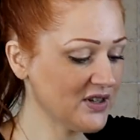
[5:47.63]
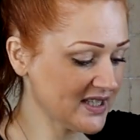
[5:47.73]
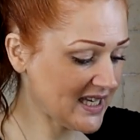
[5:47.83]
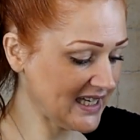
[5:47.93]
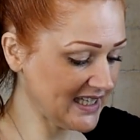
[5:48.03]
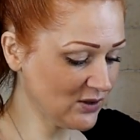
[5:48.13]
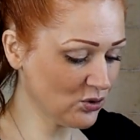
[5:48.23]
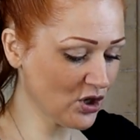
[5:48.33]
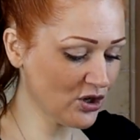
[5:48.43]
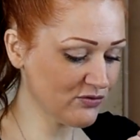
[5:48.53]
this a little
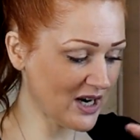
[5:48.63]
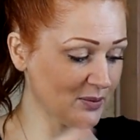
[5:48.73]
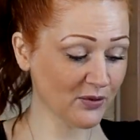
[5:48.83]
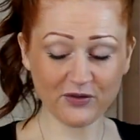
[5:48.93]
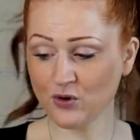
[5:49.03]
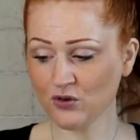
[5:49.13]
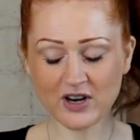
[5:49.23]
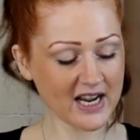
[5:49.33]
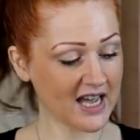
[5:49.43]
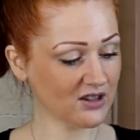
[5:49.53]
go round before
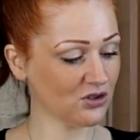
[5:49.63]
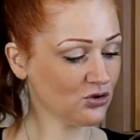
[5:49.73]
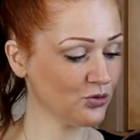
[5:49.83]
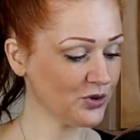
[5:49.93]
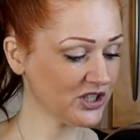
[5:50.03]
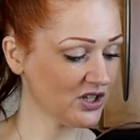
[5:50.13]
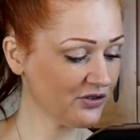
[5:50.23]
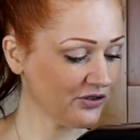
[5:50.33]
I add the strawberry stuff.